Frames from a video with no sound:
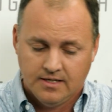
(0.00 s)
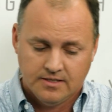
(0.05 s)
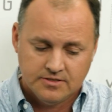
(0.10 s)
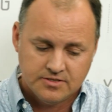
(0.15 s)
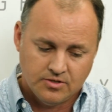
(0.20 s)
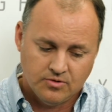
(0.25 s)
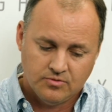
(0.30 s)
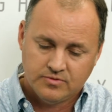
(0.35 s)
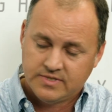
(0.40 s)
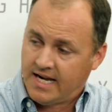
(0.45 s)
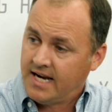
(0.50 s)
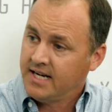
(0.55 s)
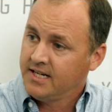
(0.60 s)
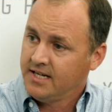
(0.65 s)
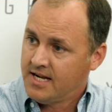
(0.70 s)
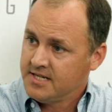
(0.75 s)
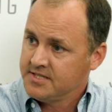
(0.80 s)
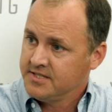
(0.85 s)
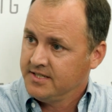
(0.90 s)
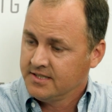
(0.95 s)
So
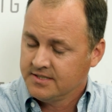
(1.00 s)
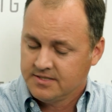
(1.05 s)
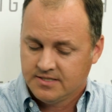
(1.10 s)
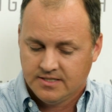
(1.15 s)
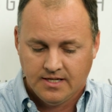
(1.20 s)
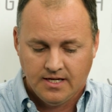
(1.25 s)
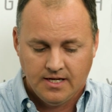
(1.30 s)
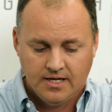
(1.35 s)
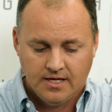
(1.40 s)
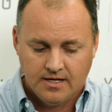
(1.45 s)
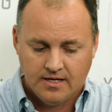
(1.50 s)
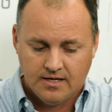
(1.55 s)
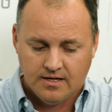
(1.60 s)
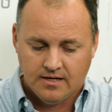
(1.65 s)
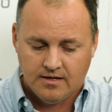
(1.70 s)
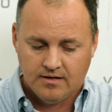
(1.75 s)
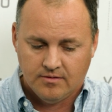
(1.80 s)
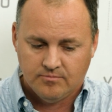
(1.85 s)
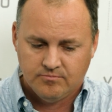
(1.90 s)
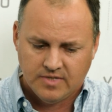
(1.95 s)
diagnostics,
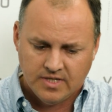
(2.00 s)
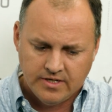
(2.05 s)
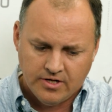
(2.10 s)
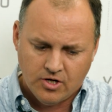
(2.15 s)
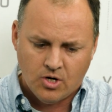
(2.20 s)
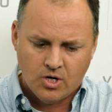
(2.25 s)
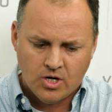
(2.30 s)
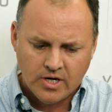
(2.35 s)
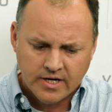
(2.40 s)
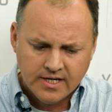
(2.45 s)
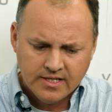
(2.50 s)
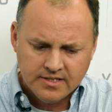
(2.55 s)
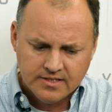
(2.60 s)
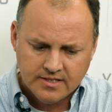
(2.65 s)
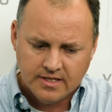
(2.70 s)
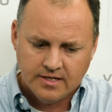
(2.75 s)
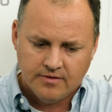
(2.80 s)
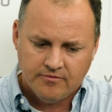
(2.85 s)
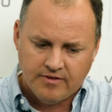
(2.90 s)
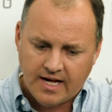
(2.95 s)
an audit
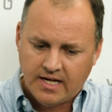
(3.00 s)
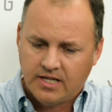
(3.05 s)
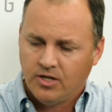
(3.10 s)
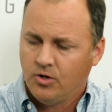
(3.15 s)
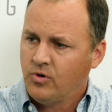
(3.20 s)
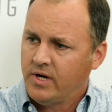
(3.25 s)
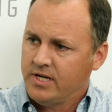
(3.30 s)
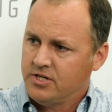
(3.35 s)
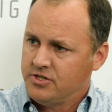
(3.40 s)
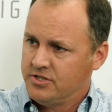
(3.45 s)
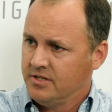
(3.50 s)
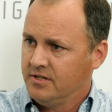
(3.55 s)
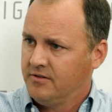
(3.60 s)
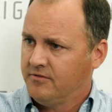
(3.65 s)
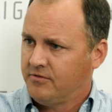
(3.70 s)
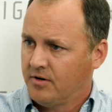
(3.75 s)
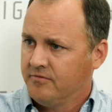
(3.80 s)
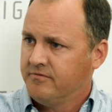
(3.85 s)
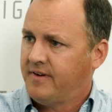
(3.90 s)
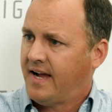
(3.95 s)
and evaluation
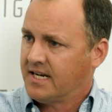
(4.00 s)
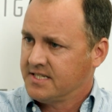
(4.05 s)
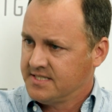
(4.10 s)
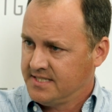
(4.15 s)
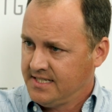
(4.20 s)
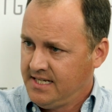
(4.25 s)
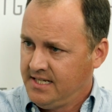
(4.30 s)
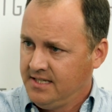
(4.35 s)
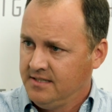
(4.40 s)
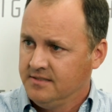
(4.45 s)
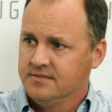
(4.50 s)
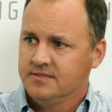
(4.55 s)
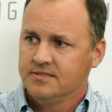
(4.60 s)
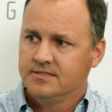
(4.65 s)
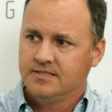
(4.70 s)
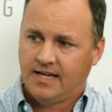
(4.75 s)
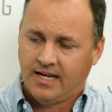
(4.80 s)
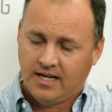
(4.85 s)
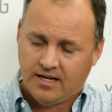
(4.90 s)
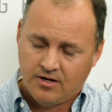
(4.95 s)
of our
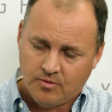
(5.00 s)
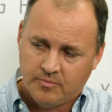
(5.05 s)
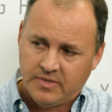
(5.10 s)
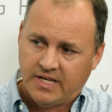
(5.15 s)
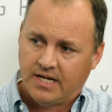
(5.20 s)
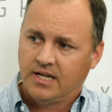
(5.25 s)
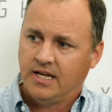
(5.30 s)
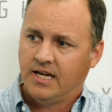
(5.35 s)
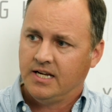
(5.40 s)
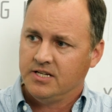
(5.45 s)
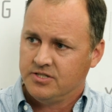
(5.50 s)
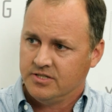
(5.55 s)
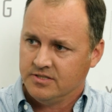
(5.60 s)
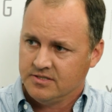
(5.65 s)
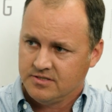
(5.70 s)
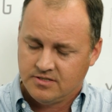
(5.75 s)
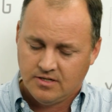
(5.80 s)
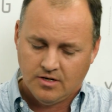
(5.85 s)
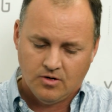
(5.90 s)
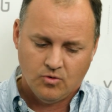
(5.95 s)
vaccines and our
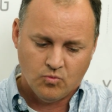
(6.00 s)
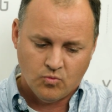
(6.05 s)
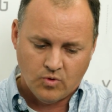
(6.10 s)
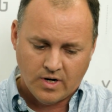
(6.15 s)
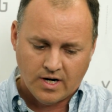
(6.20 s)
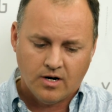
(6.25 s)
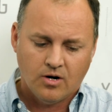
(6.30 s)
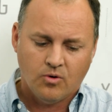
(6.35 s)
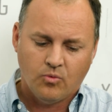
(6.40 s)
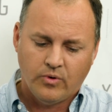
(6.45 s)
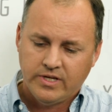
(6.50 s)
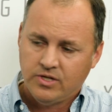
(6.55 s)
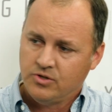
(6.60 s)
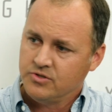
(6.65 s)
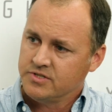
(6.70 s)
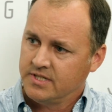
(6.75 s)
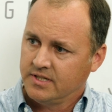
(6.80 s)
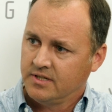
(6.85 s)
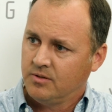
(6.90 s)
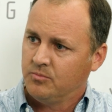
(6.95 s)
medications. Where are we
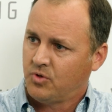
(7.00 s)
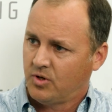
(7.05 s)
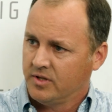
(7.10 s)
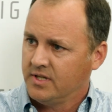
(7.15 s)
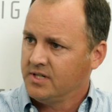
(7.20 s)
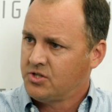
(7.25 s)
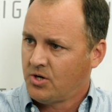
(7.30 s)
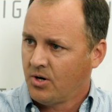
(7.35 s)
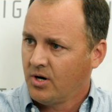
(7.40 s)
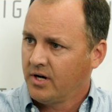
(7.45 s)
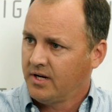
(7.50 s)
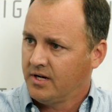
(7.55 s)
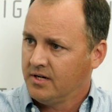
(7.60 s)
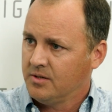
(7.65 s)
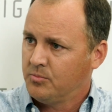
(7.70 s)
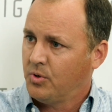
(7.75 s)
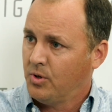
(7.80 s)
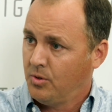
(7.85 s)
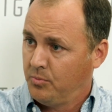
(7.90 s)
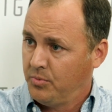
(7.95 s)
using them? Are they targeted
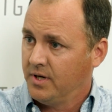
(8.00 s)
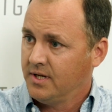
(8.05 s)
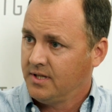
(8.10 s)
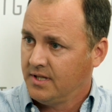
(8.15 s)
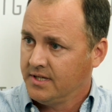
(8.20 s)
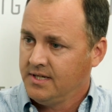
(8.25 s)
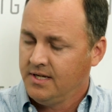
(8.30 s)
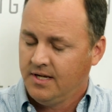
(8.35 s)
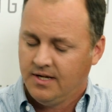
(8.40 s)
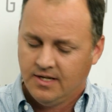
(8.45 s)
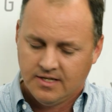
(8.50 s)
appropriately?